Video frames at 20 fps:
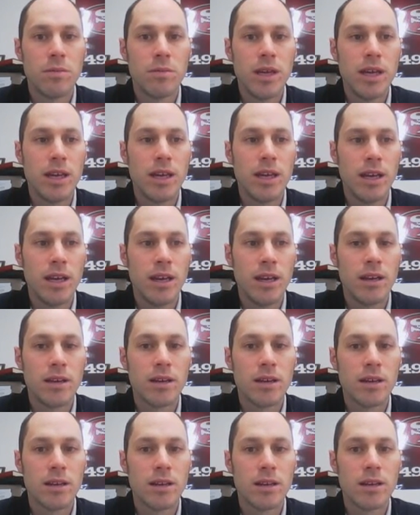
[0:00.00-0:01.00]
B
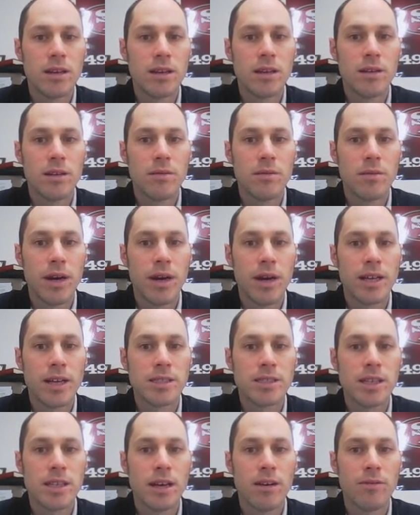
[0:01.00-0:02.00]
by
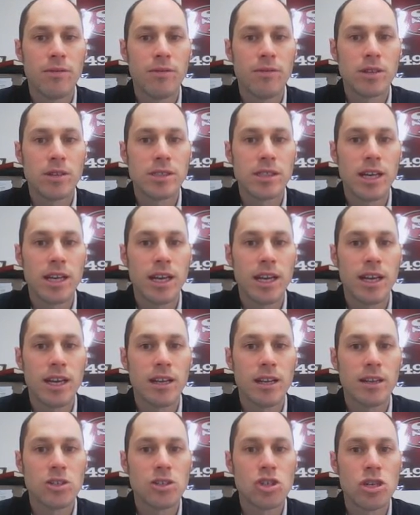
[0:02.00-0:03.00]
itself looks like
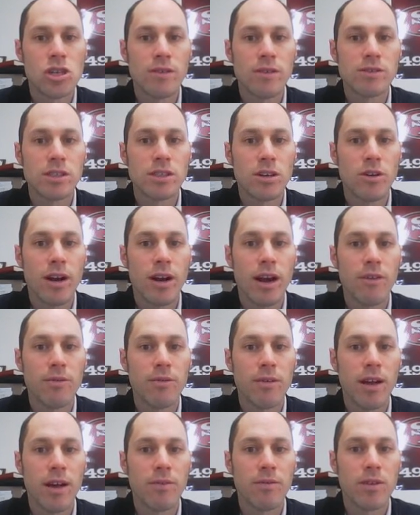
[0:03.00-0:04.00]
it shifts the
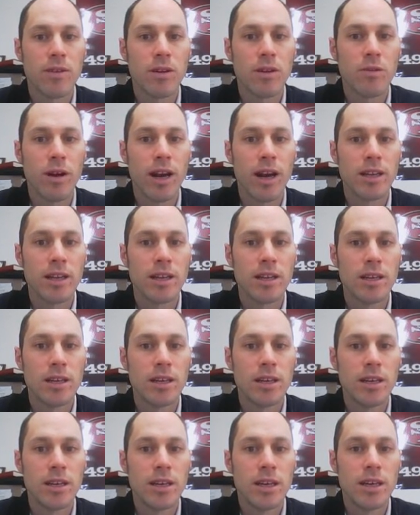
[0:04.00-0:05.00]
graph left and right
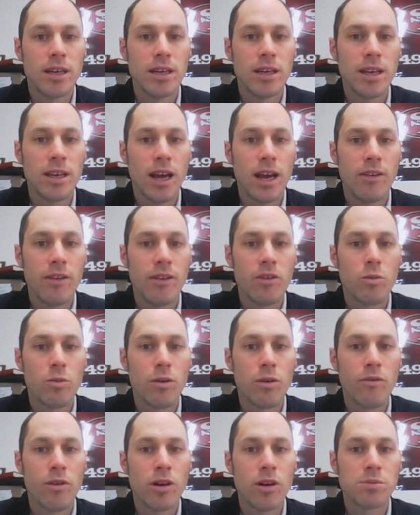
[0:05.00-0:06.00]
in kind of a
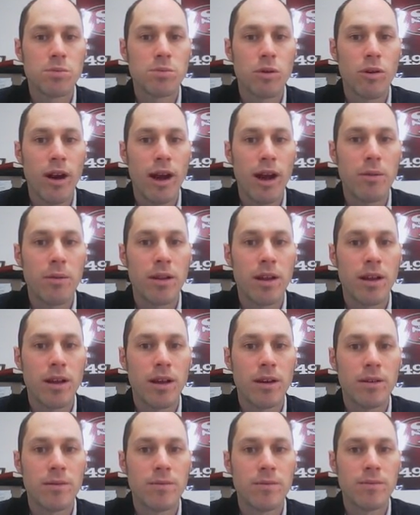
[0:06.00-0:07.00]
reverse
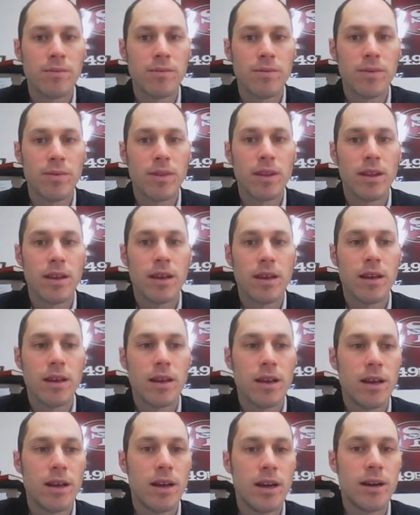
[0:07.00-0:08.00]
parabola.
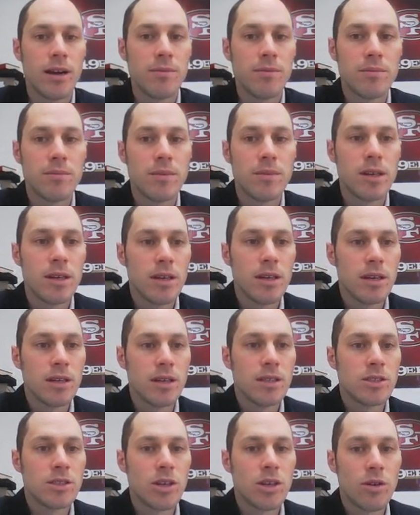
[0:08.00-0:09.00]
Um,
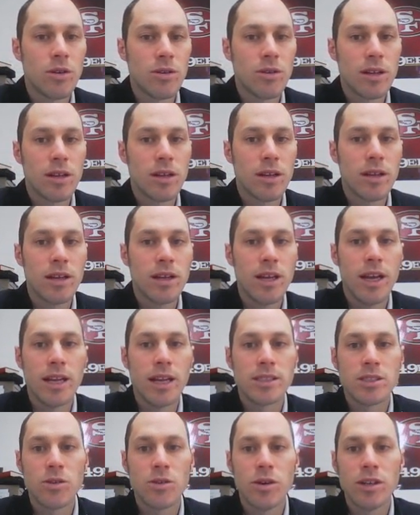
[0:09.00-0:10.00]
so
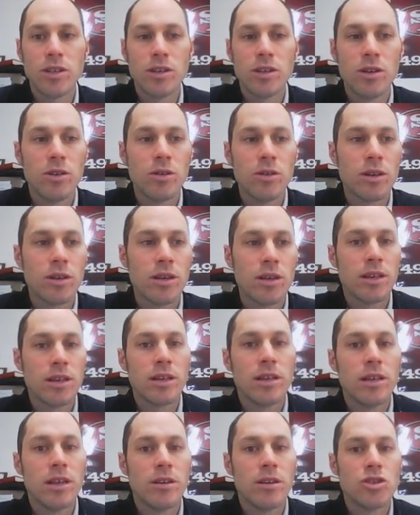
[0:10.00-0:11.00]
it's going to
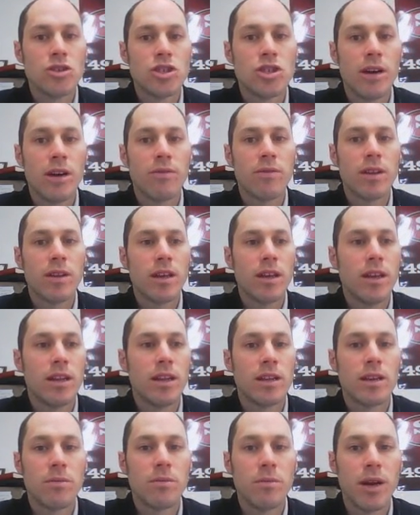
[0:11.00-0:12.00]
you know shift
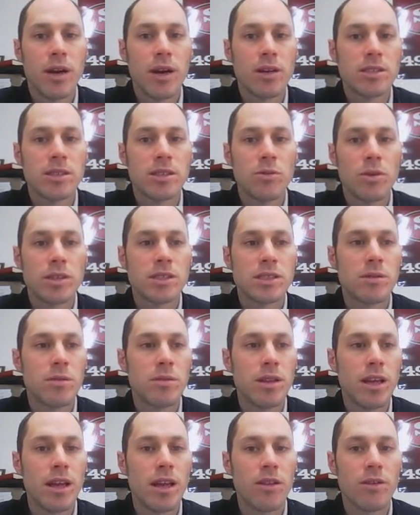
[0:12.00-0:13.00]
in comparison with some
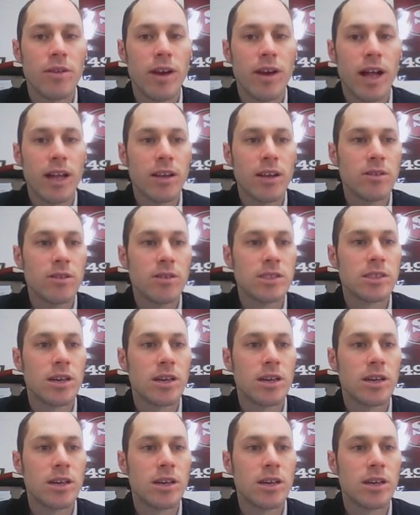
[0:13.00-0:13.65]
of the other values.